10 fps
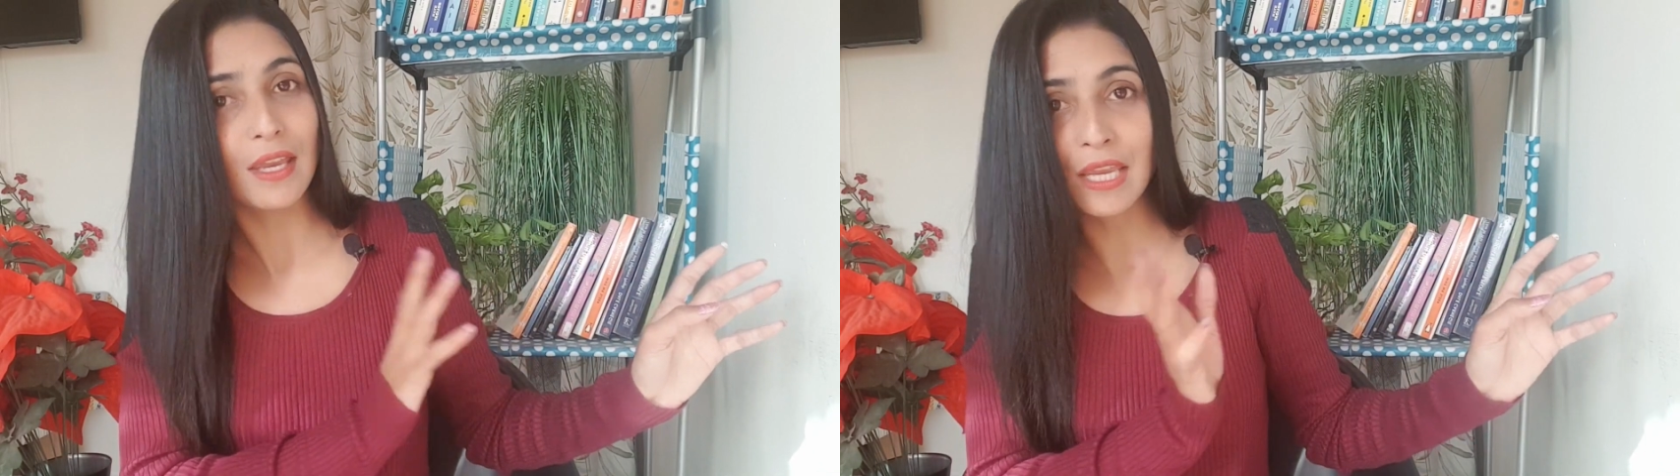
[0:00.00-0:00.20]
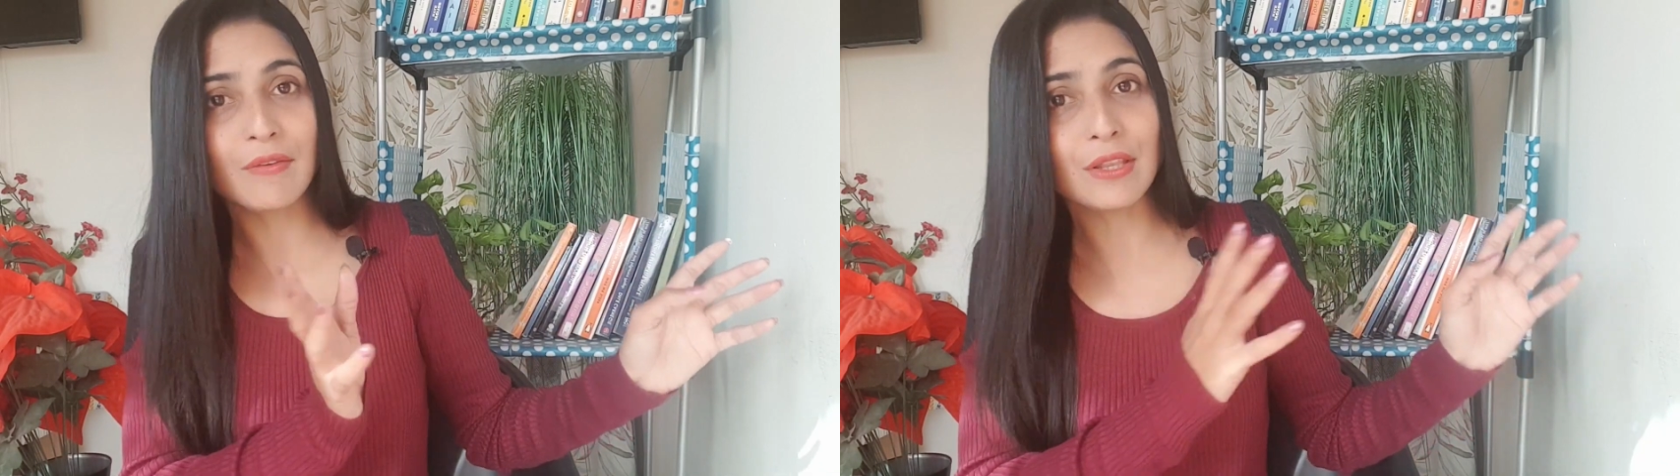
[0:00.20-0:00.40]

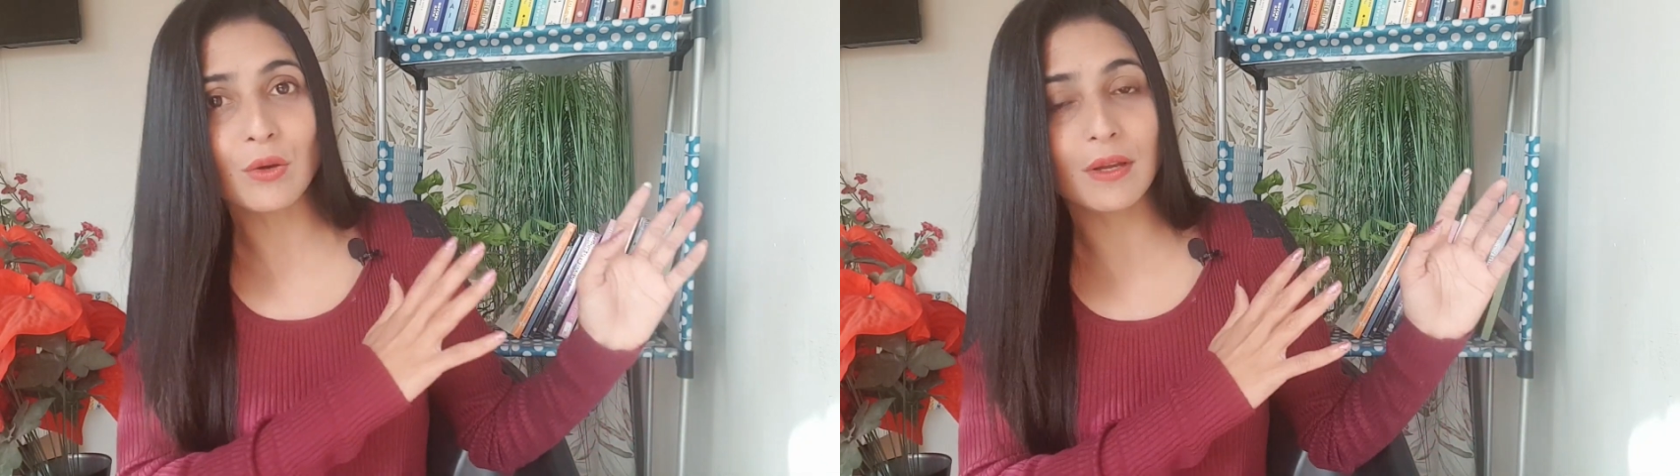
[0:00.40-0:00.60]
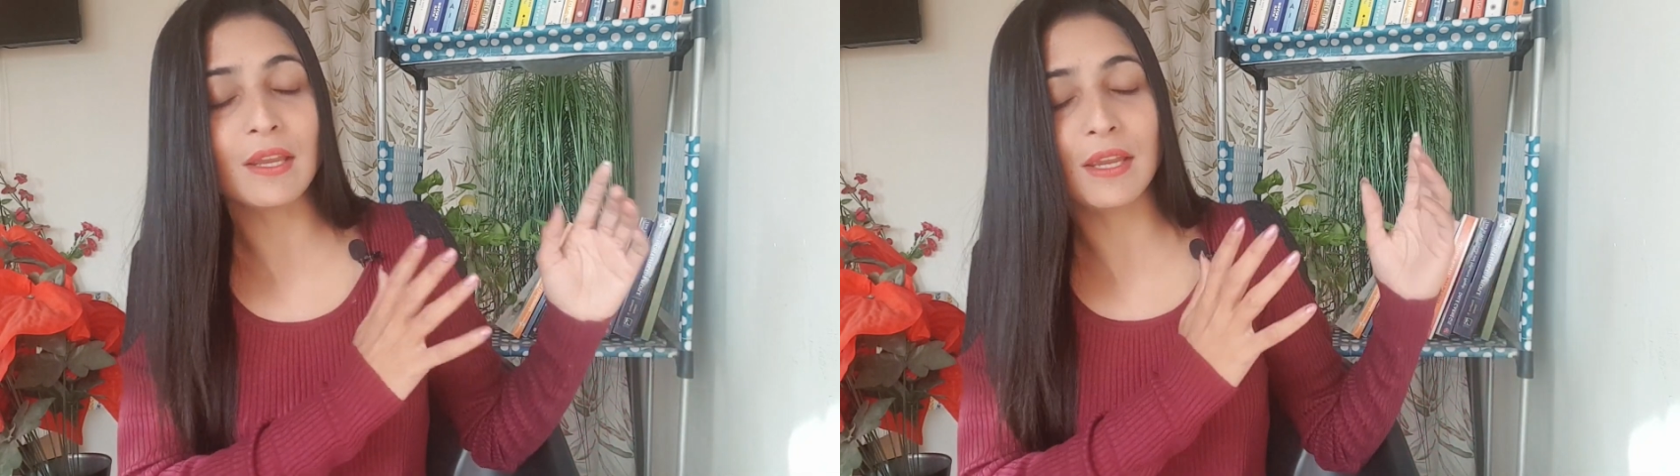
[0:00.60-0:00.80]
Even
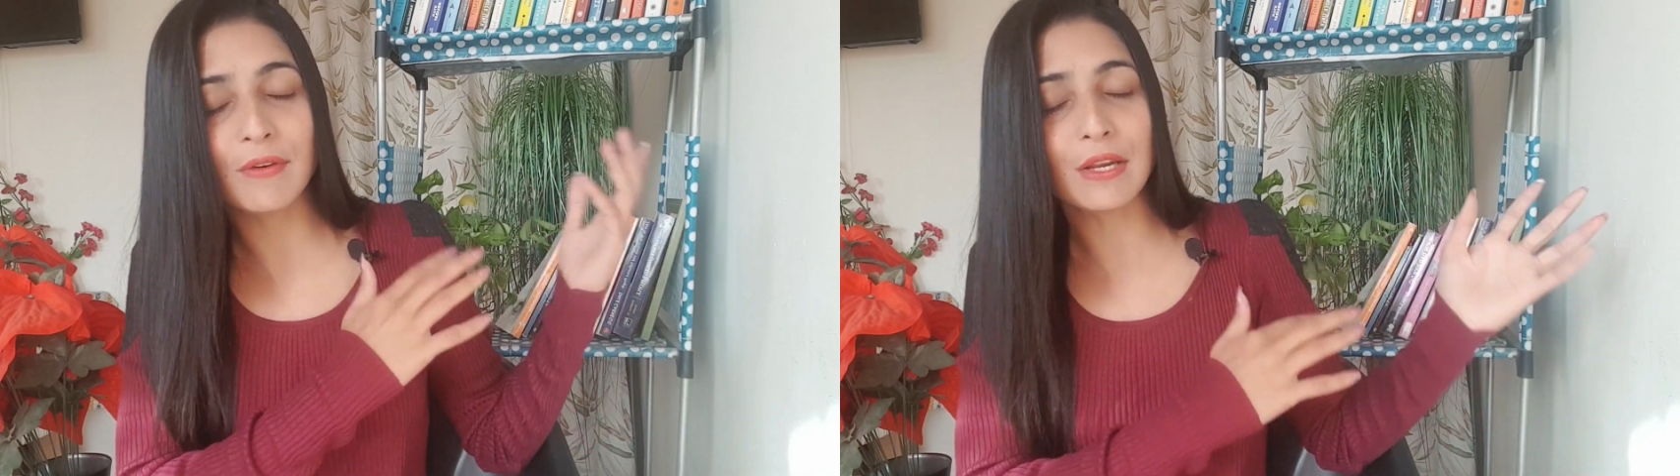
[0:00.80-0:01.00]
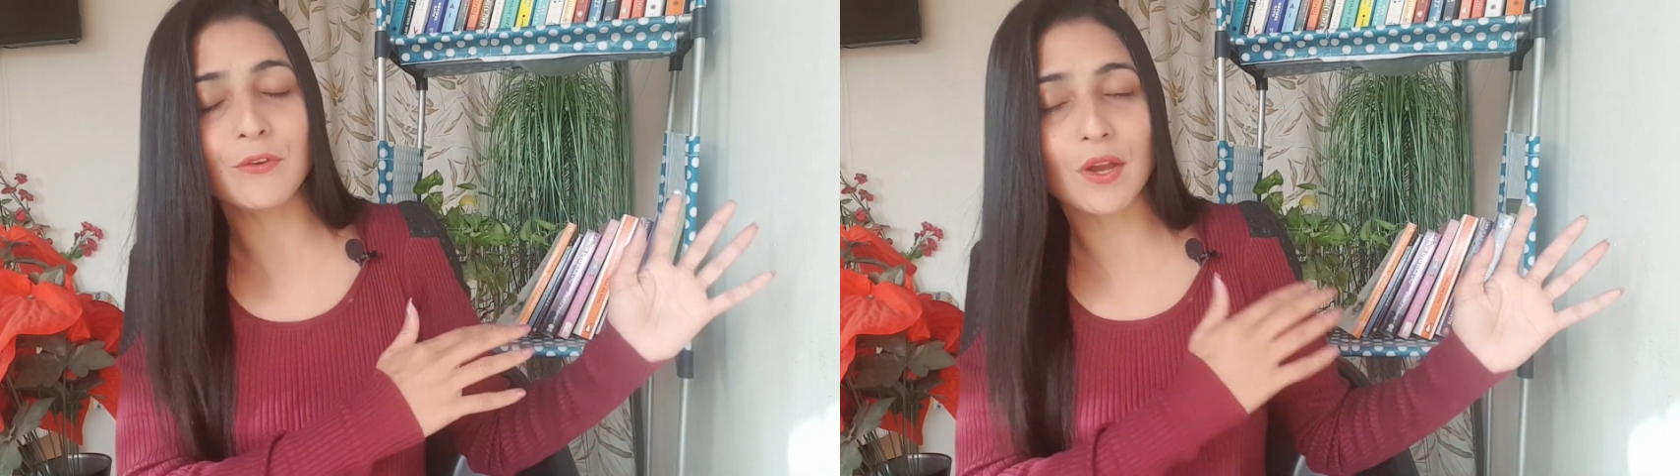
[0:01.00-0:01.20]

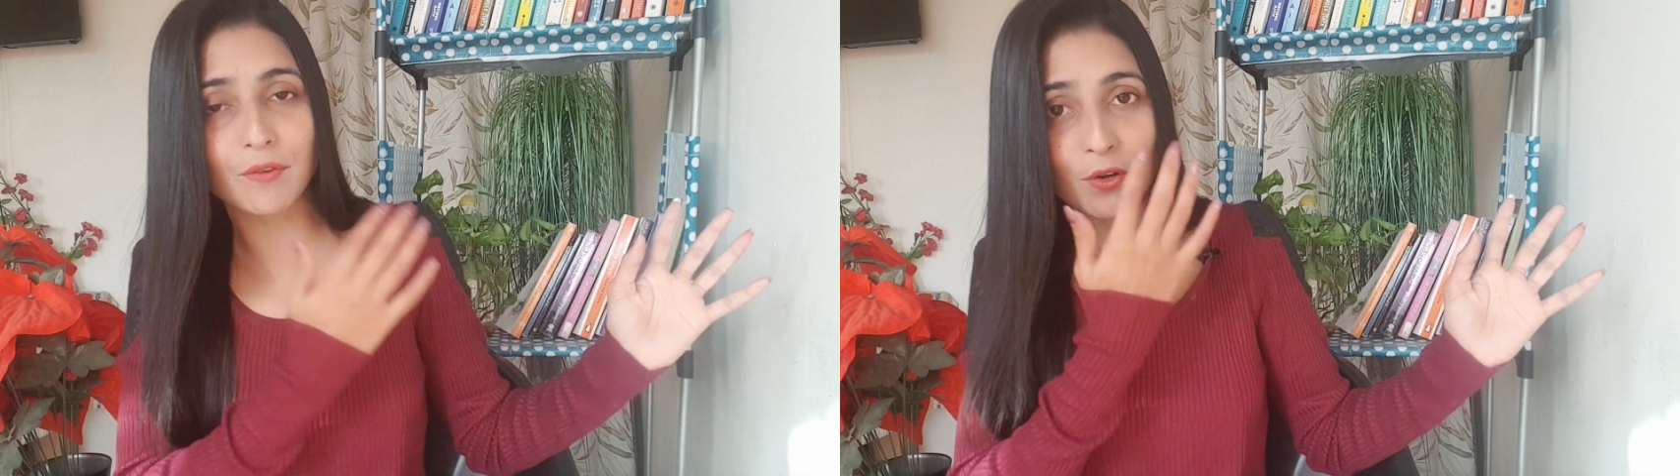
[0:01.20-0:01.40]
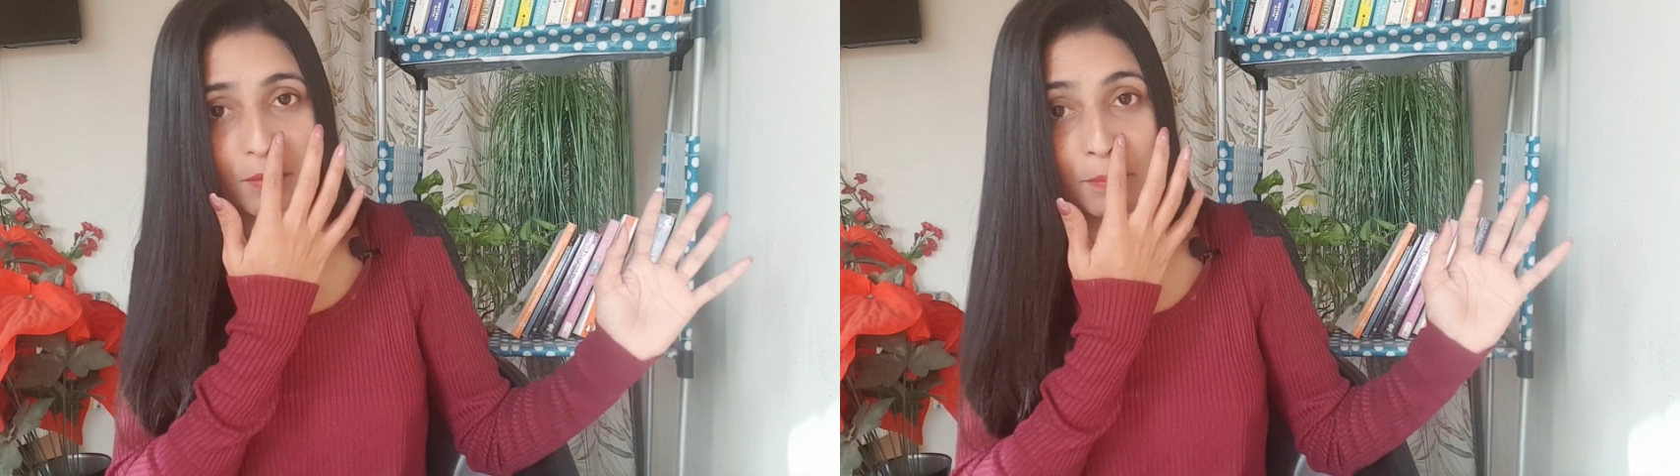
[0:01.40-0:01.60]
if you have
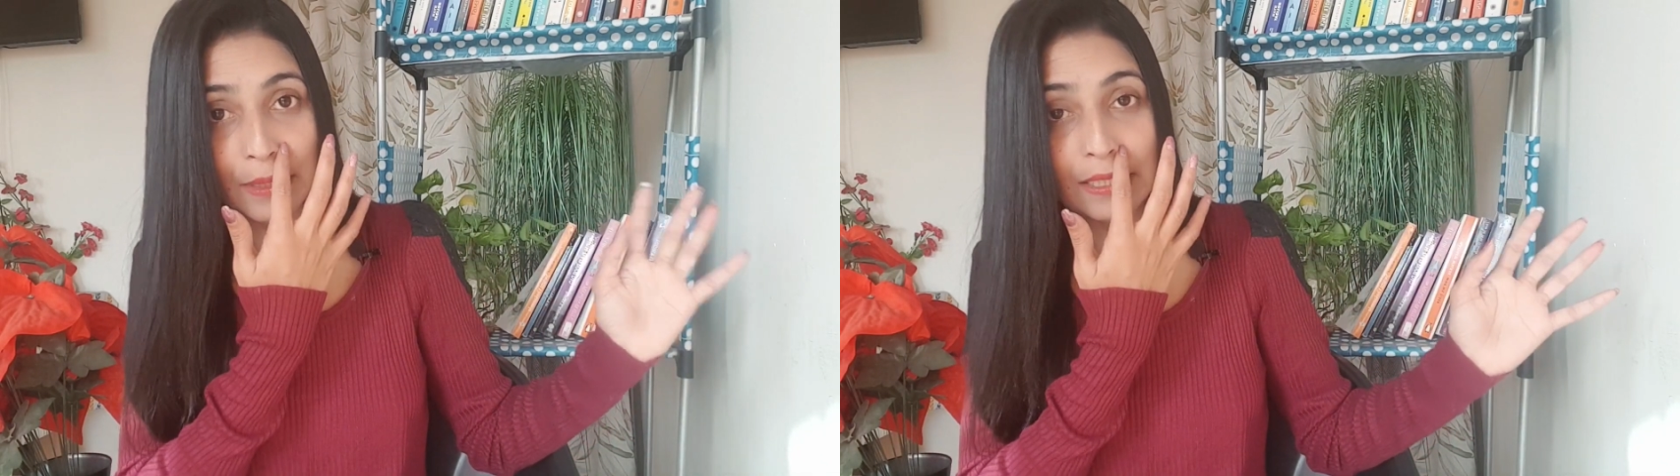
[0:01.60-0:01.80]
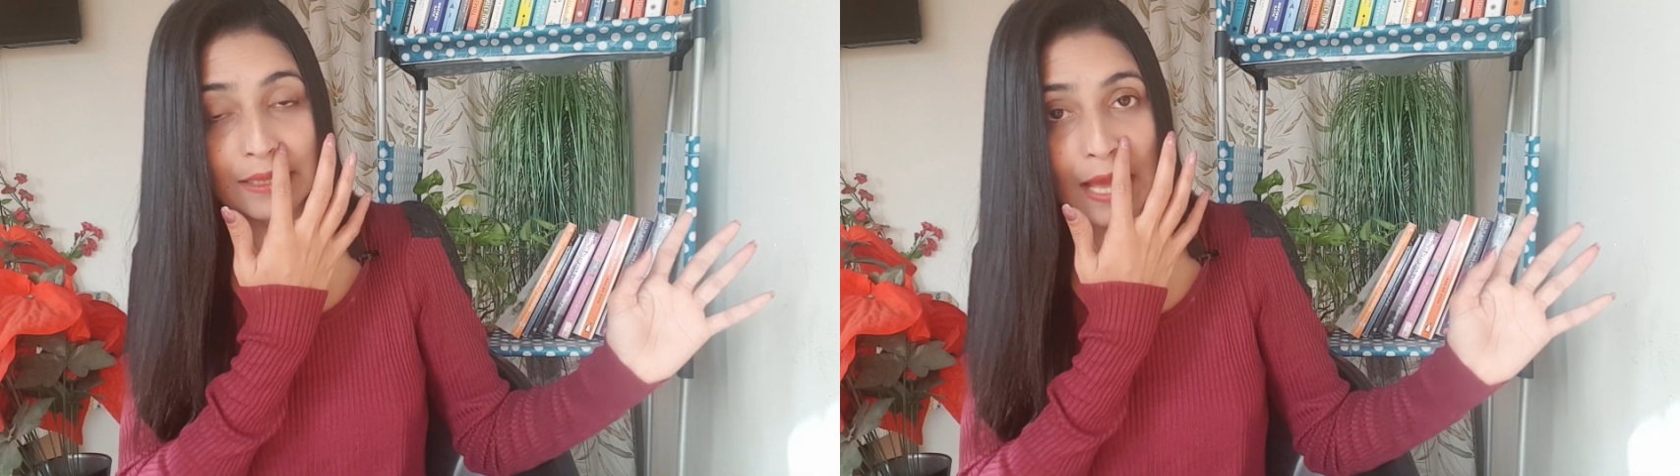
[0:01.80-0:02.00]
not
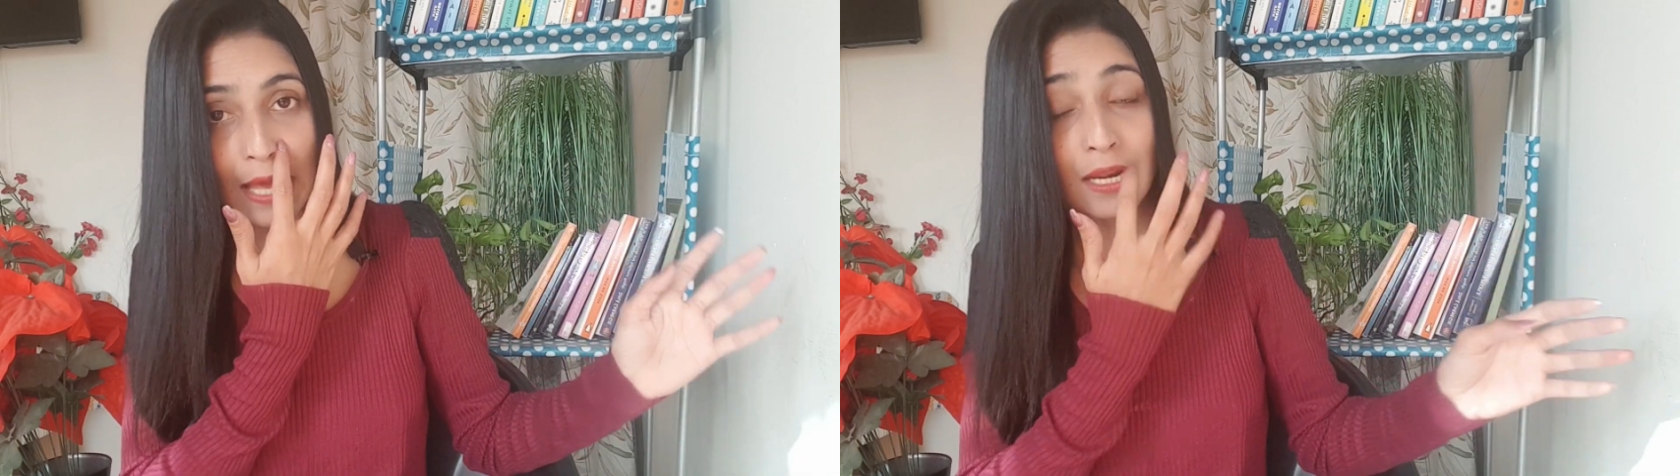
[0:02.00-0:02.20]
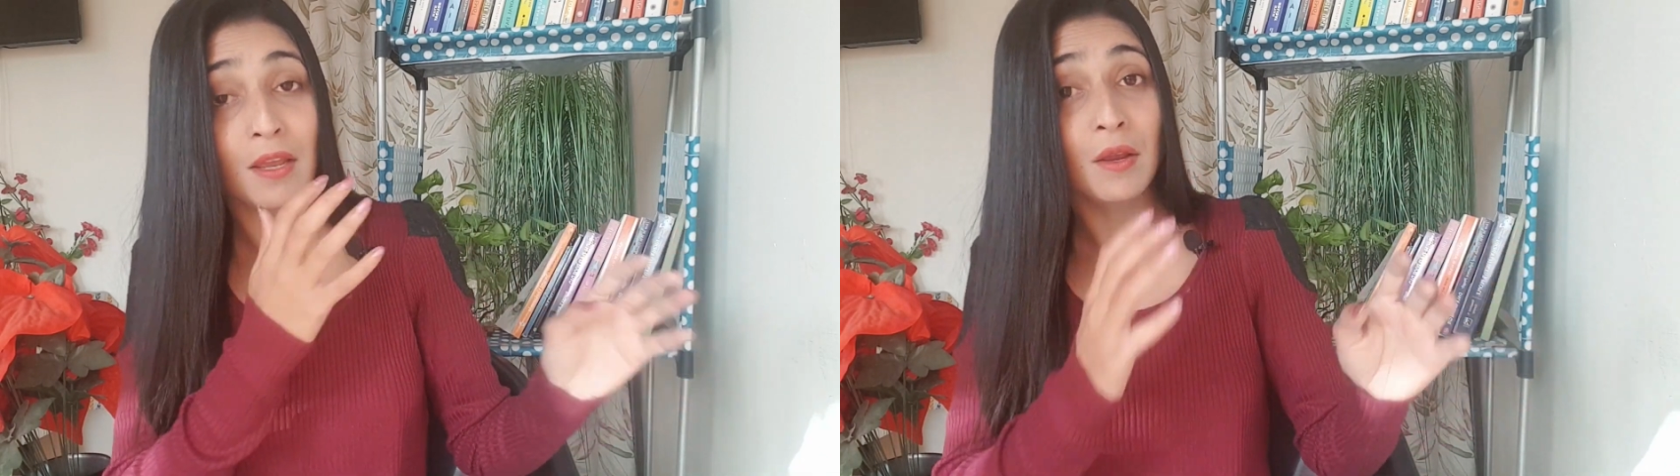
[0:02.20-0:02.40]
been there,